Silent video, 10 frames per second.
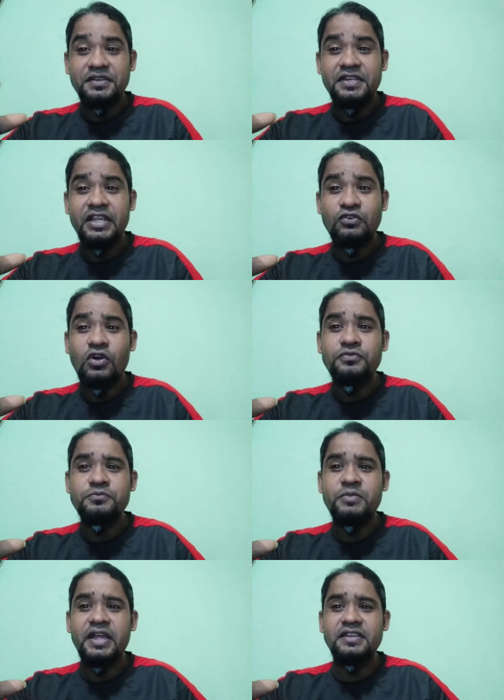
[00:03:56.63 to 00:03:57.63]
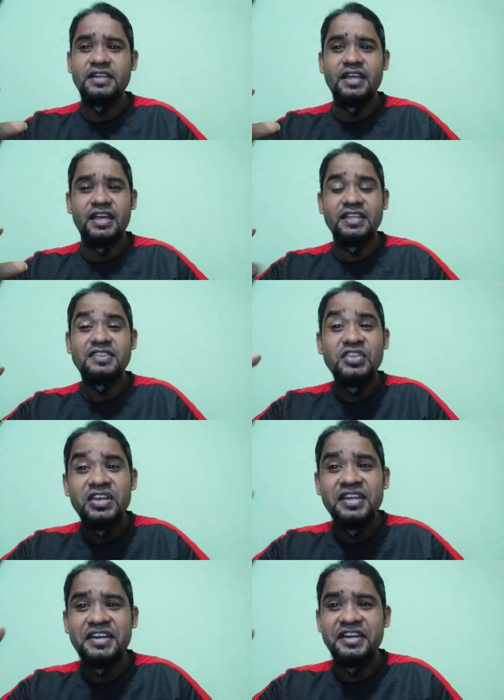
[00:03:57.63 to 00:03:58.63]
date of my
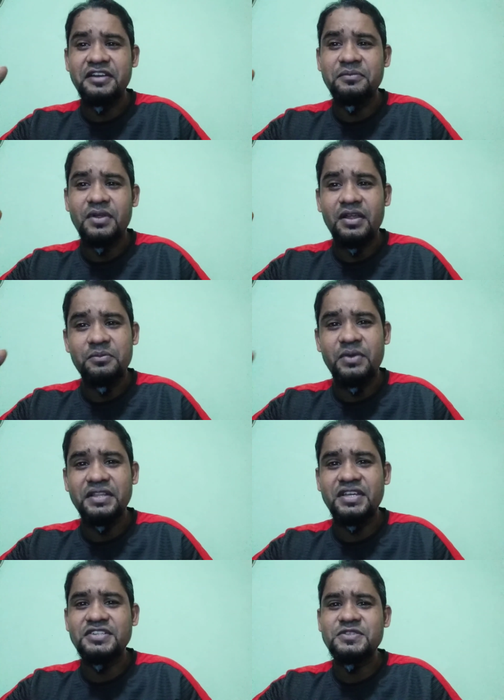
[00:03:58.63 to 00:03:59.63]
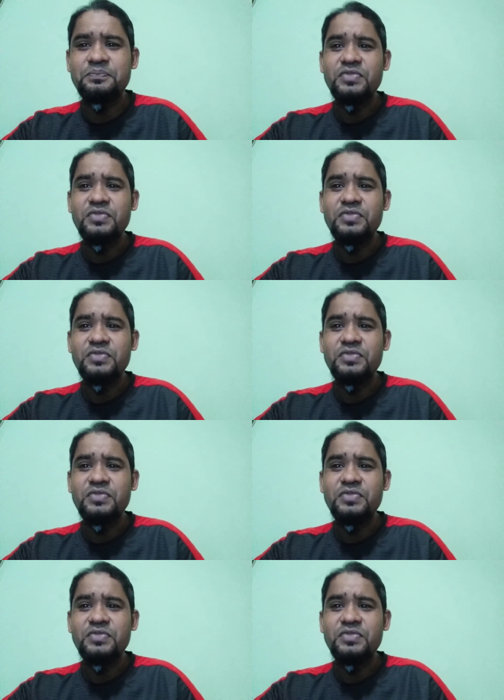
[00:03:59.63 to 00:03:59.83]
three grandmothers,